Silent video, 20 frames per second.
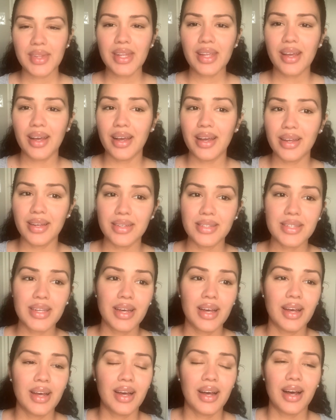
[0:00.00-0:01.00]
And
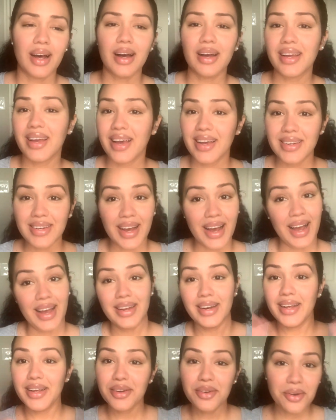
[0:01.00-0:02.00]
again, I
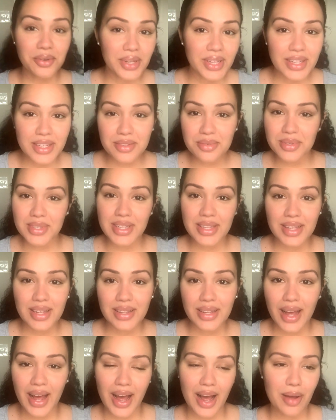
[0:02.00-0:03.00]
didn't know that this was a thing
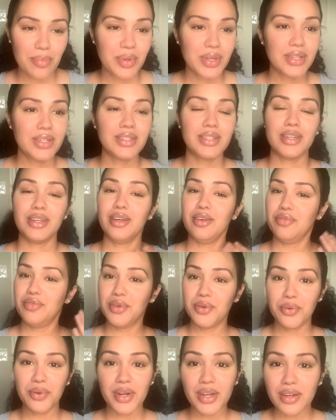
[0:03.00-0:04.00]
that happened. If
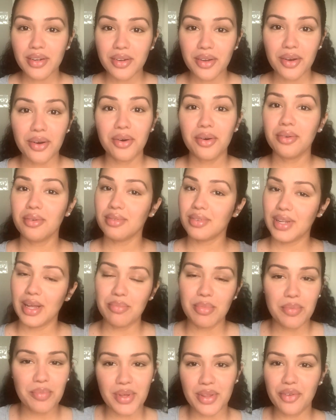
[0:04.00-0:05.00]
you didn't know, let
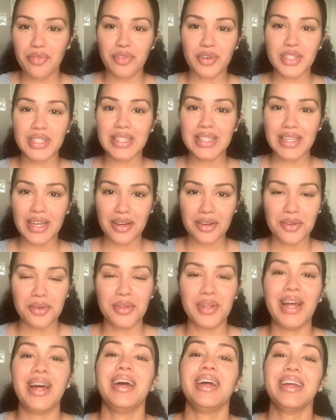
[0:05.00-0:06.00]
me be the first to tell you
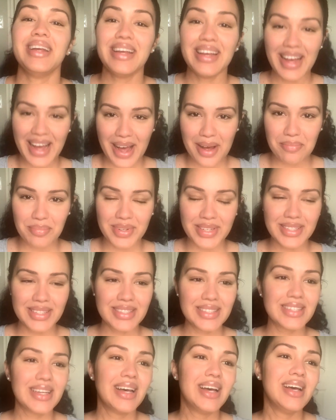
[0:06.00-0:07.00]
that it
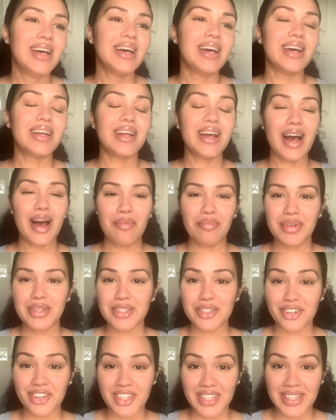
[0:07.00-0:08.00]
happens, and it happens
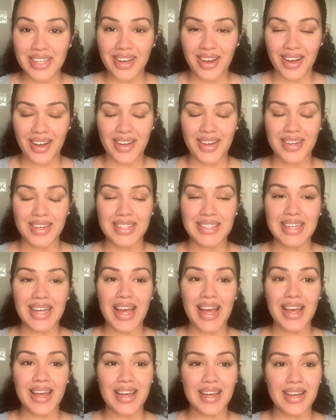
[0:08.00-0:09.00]
early on.
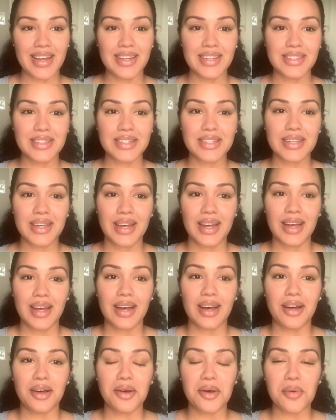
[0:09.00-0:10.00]
And
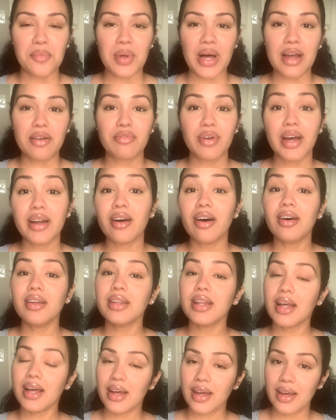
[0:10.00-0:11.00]
I read
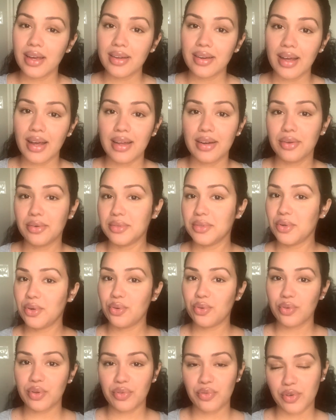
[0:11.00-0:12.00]
online, I don't
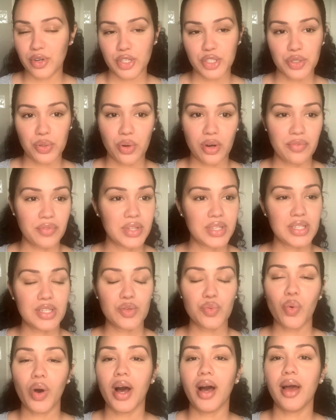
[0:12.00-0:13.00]
know for sure if this is
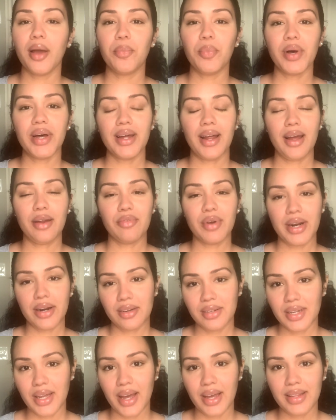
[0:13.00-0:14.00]
why, but I read
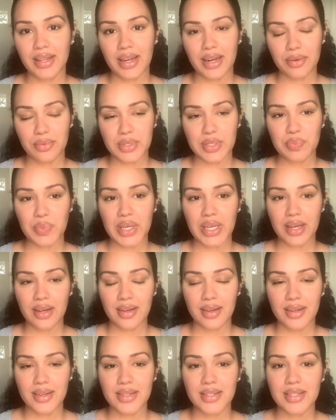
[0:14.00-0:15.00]
online that it was
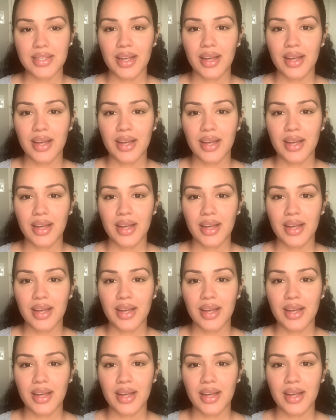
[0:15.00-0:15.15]
because